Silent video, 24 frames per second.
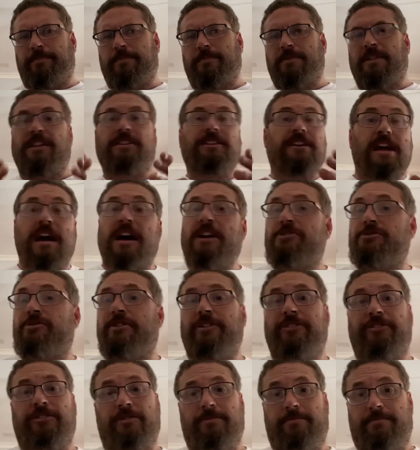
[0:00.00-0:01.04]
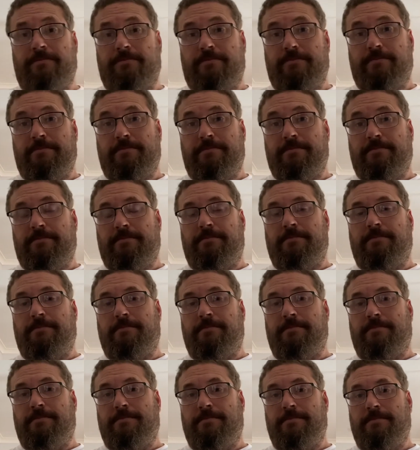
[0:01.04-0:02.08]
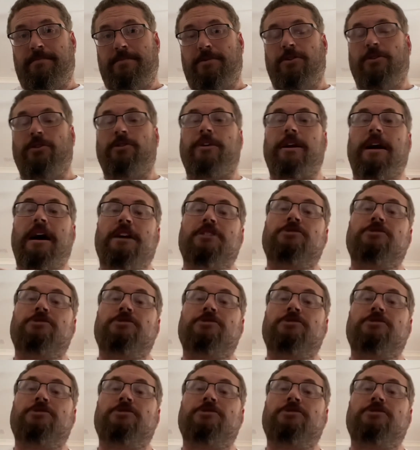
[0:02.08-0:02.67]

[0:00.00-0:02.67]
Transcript: then you can't trust them. You can't